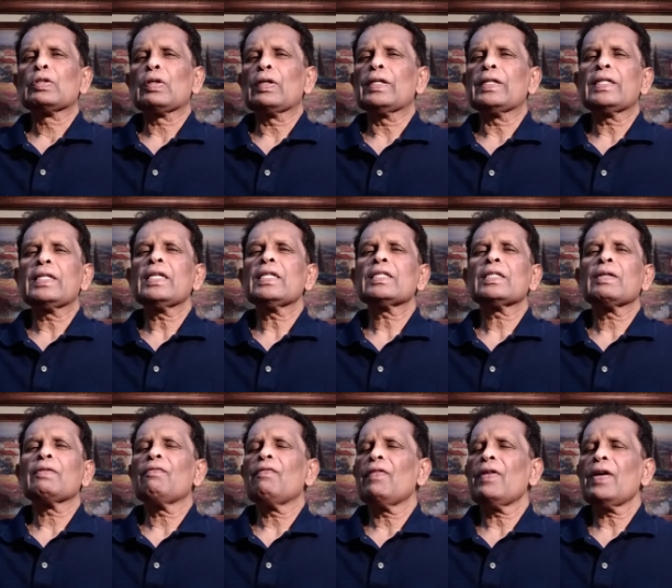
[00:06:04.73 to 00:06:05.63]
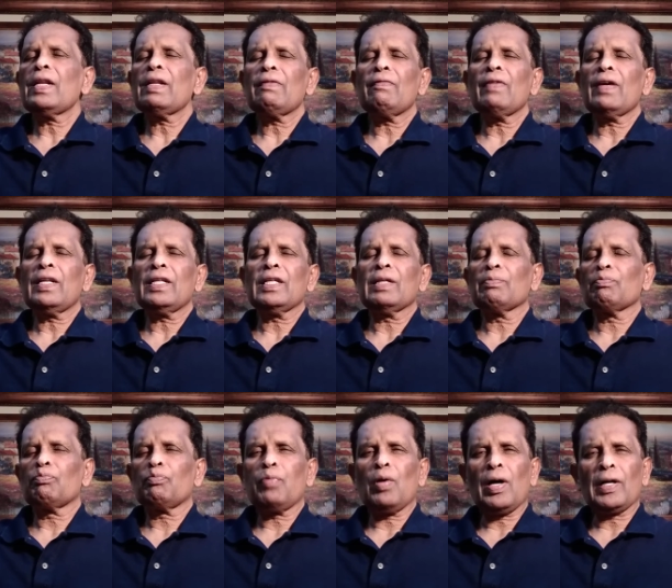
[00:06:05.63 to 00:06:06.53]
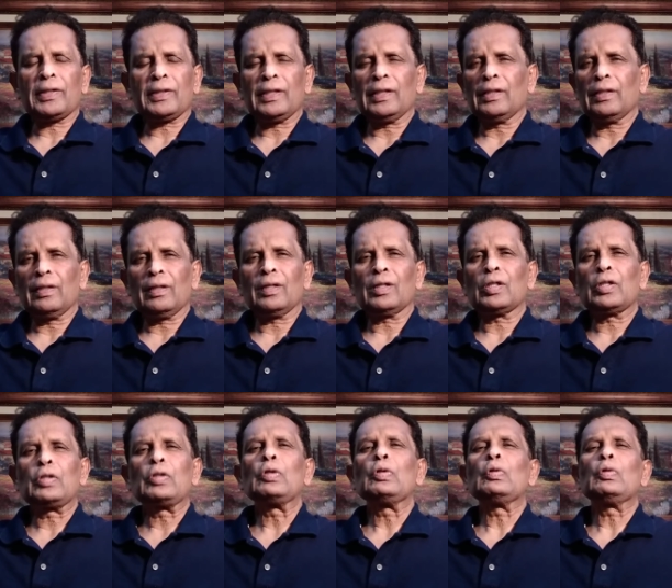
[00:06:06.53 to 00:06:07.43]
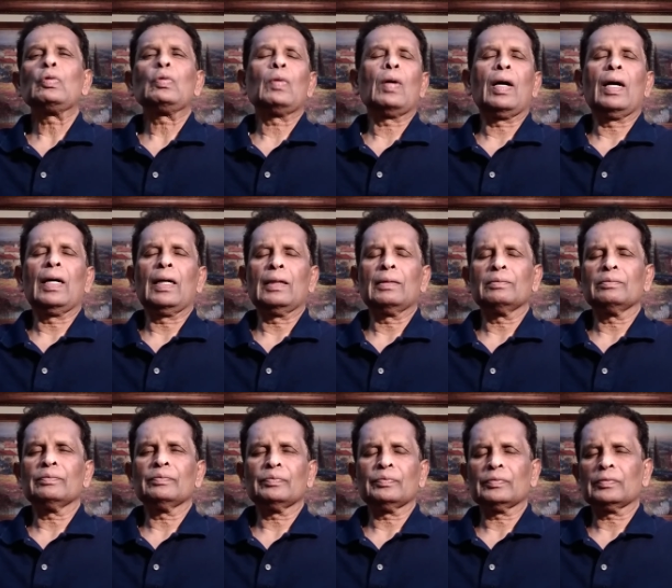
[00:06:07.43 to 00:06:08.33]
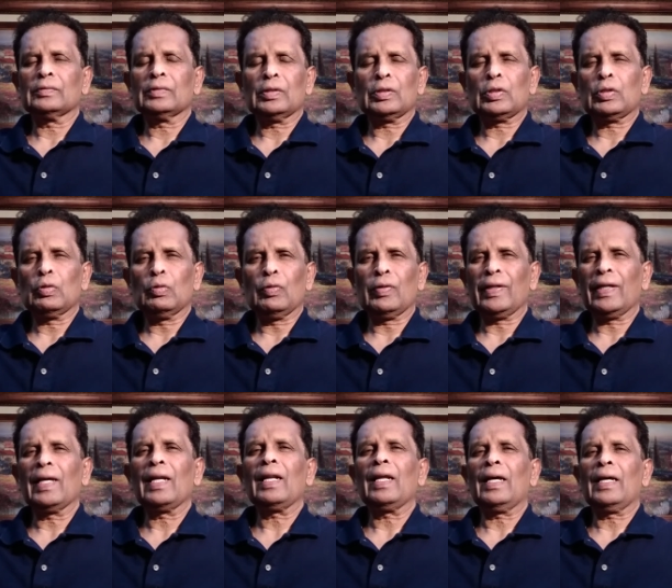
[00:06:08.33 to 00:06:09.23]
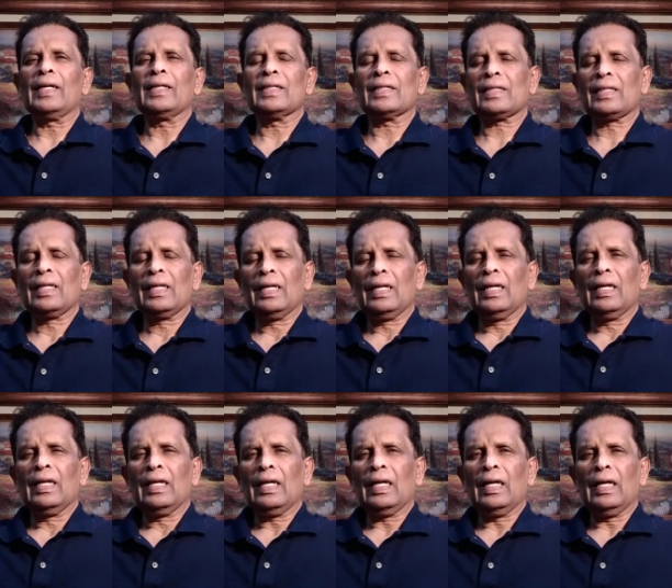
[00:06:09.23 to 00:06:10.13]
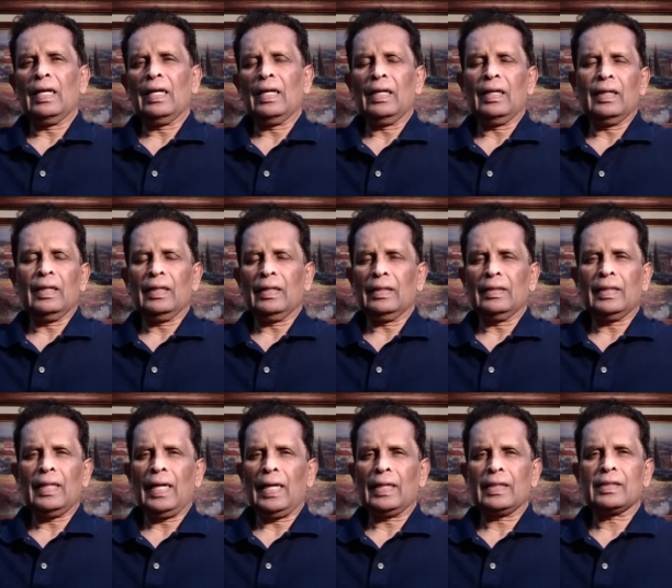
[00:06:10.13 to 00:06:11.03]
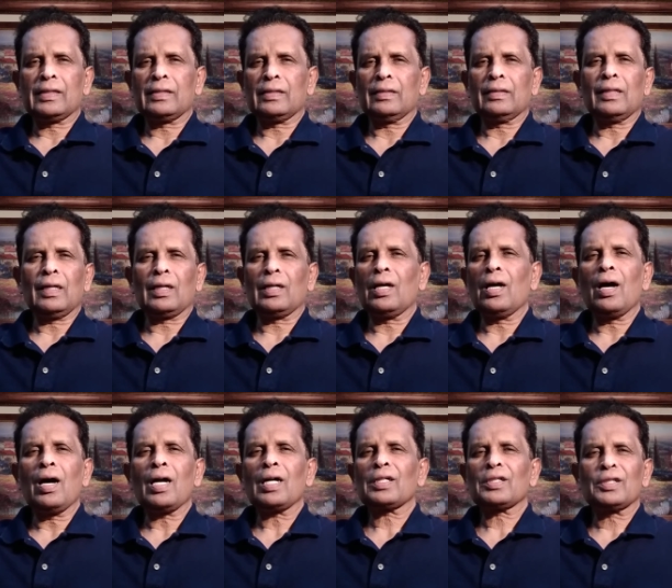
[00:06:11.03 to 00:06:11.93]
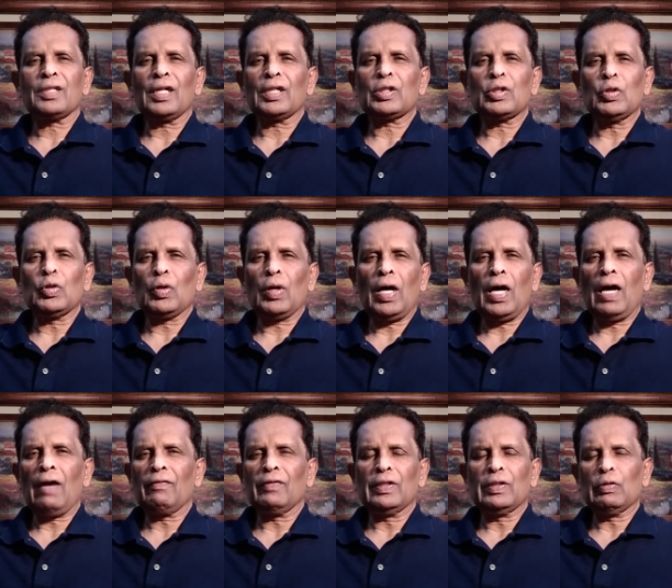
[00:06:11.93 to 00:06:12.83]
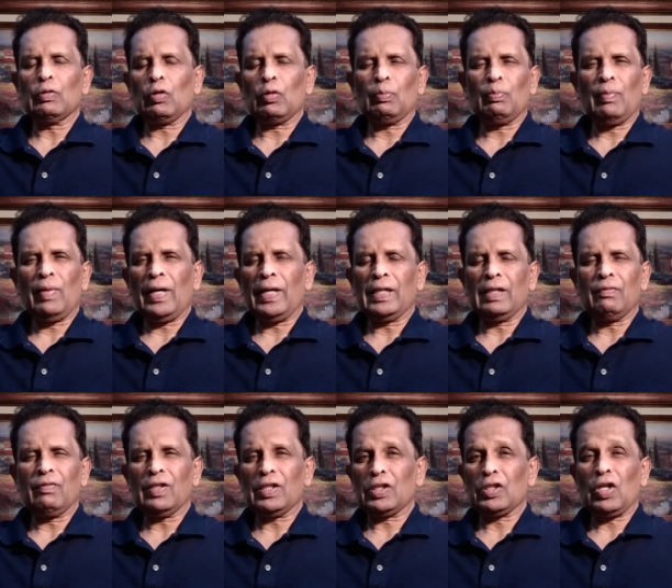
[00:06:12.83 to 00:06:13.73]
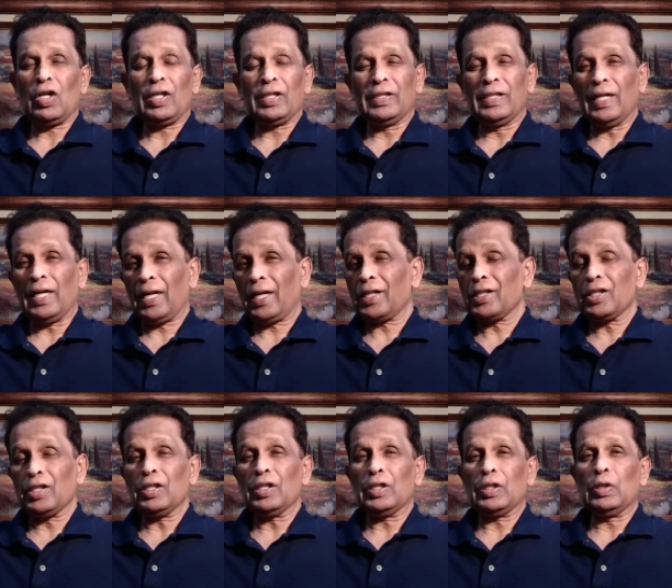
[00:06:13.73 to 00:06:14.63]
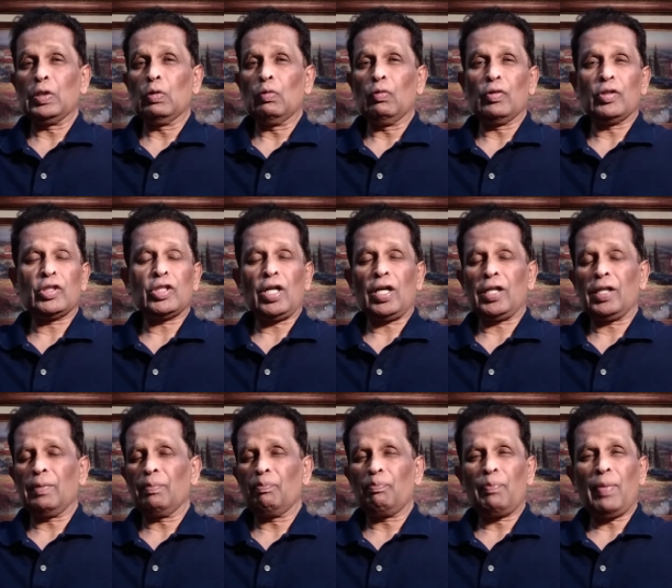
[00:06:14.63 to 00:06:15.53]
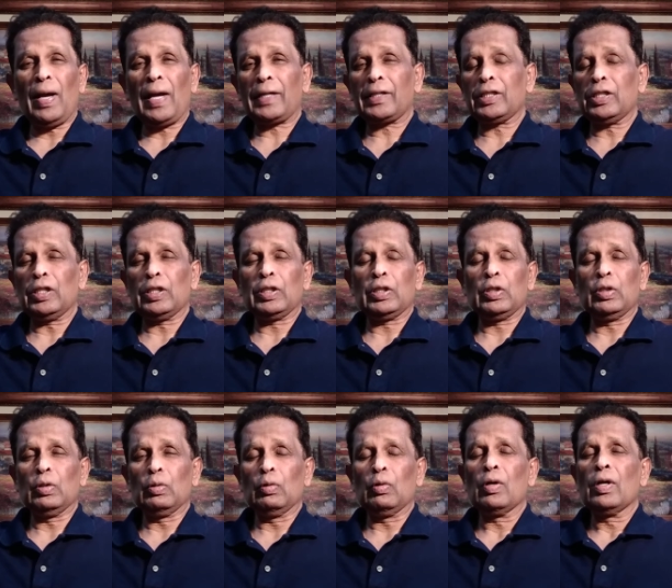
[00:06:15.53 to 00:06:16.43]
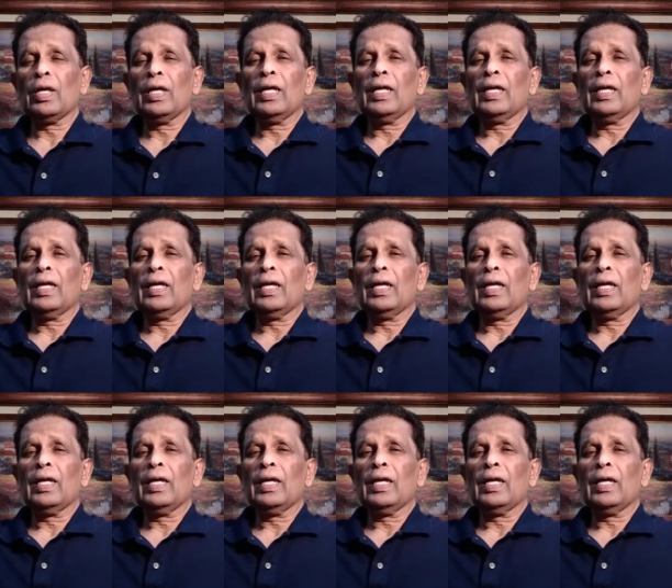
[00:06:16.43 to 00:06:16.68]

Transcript: it is very, very important to realize that the gods that you have in your mind, which are directing you, which are impacting you